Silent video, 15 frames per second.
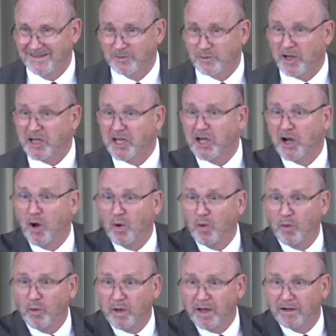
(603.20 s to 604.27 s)
try to get a
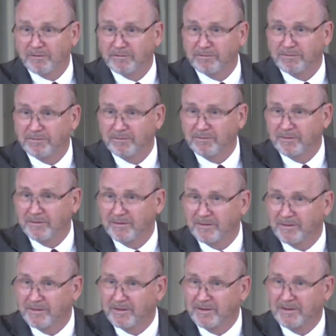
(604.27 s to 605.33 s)
hold of
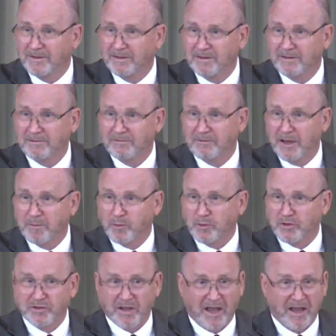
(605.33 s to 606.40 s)

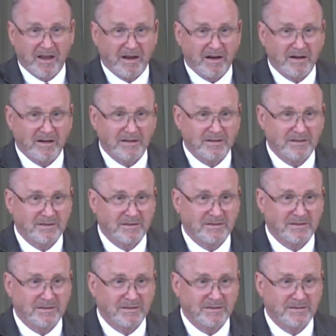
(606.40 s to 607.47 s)
vaporous air.
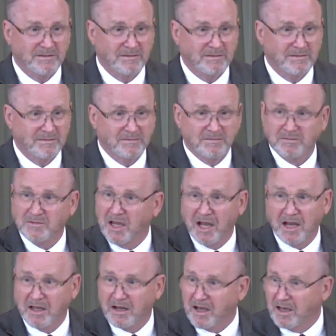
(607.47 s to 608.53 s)
Can't
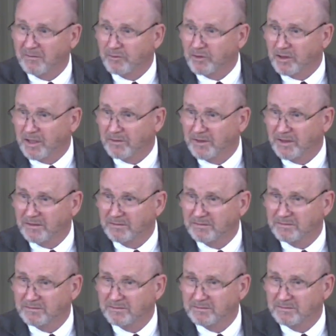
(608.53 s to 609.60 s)
get a handful of it.
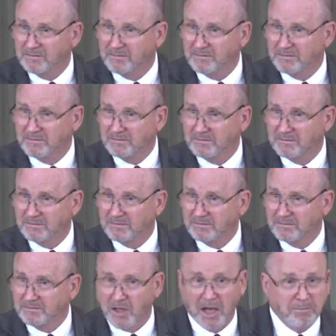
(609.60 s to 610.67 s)

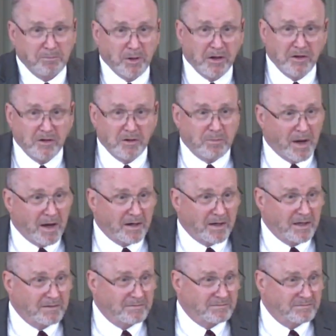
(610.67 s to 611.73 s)
Can't put it in your
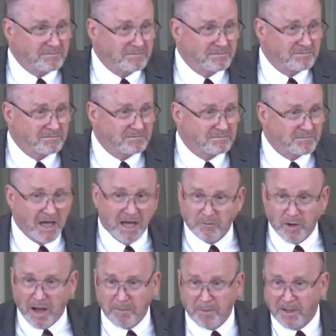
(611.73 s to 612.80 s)
pocket. Can't
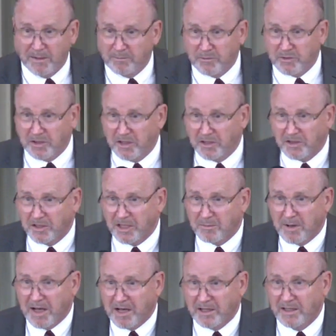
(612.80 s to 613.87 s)
wrap it up and send it to
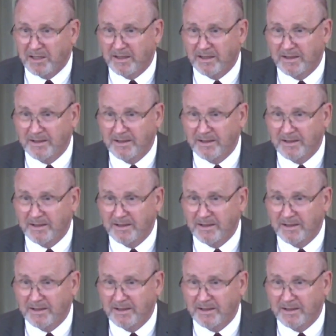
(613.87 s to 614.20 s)
anybody.